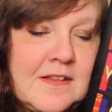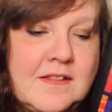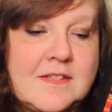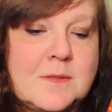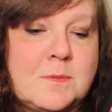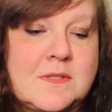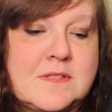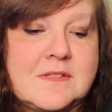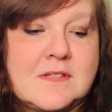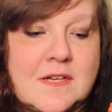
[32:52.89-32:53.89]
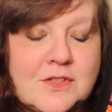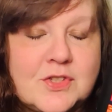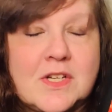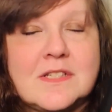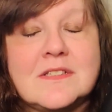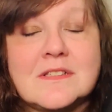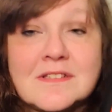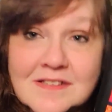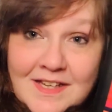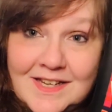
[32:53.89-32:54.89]
This was such a
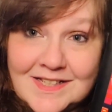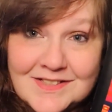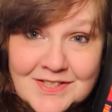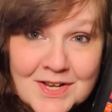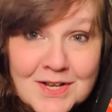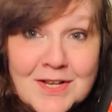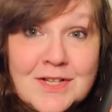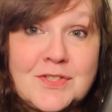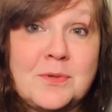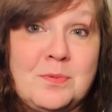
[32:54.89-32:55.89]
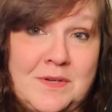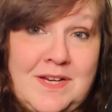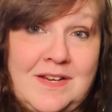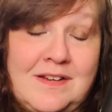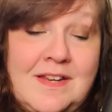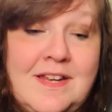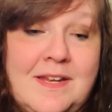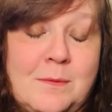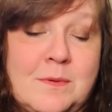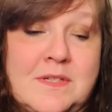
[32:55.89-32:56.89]
delight to read.
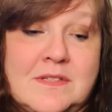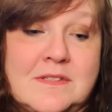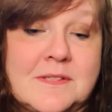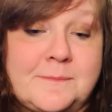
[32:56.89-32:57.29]
It was,